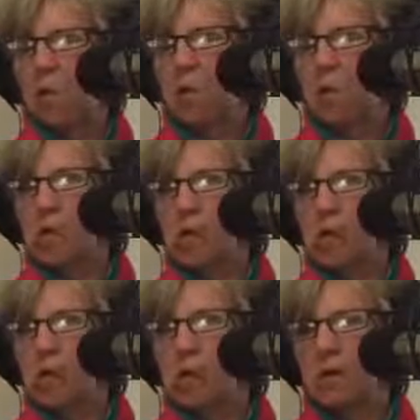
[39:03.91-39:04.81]

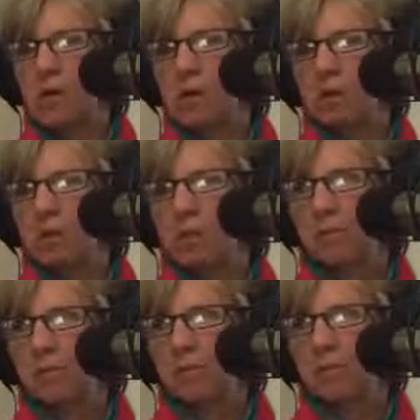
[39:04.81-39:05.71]

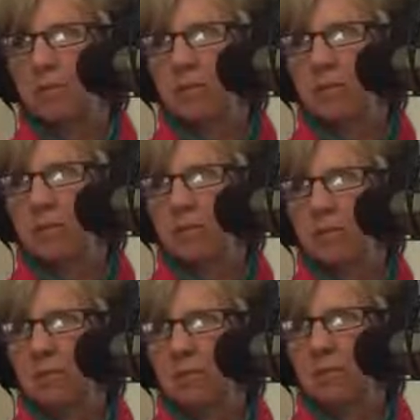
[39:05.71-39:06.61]

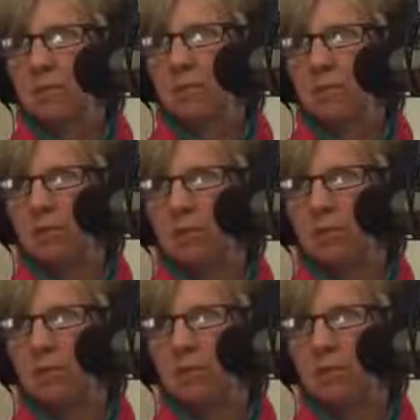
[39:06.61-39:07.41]
No words are spoken by the person on screen.